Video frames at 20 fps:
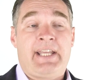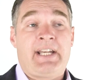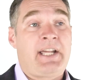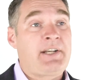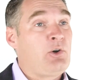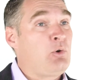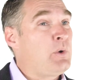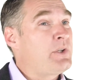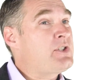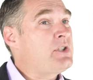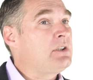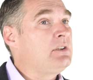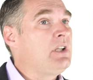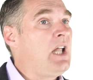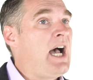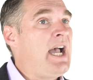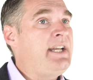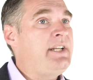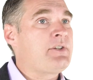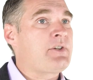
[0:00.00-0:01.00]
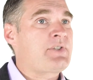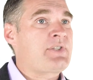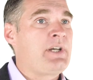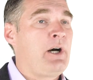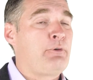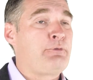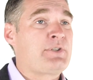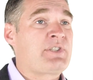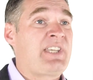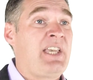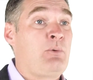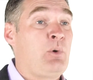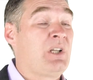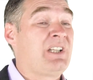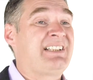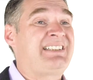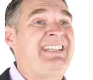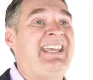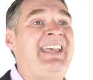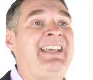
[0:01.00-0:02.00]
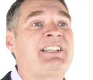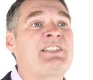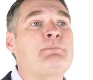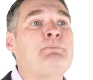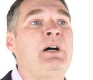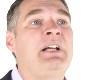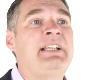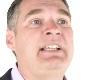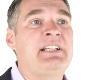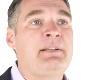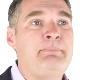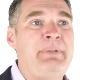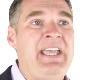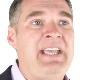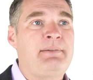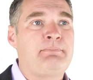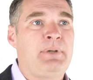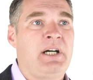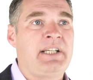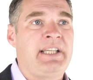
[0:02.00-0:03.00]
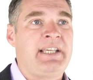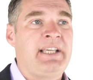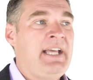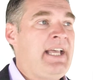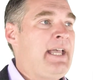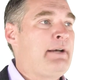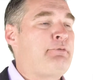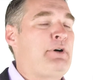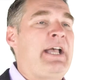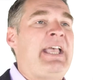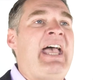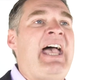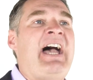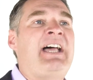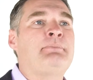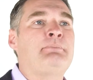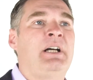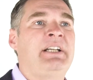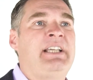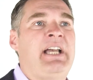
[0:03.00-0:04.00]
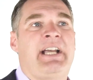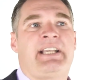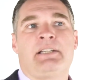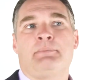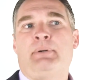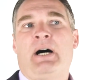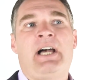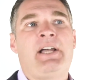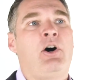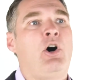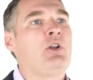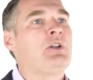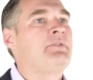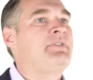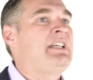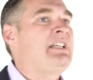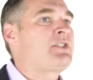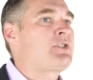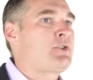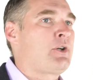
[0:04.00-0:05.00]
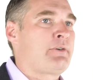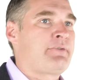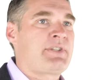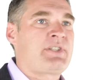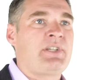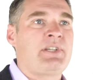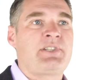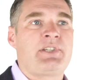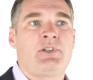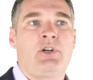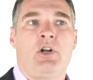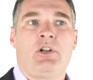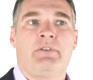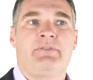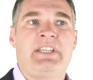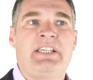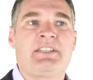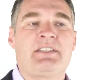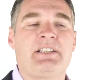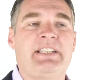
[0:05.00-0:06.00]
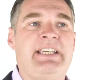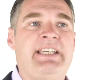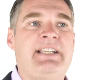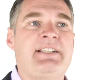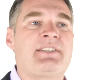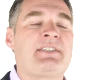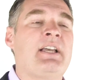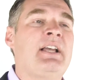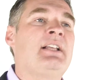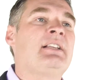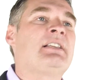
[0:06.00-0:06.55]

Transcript: And I don't want you to lie to yourself and say, well, it takes money to make money. If I had money, I could buy all of these services and all of these leads.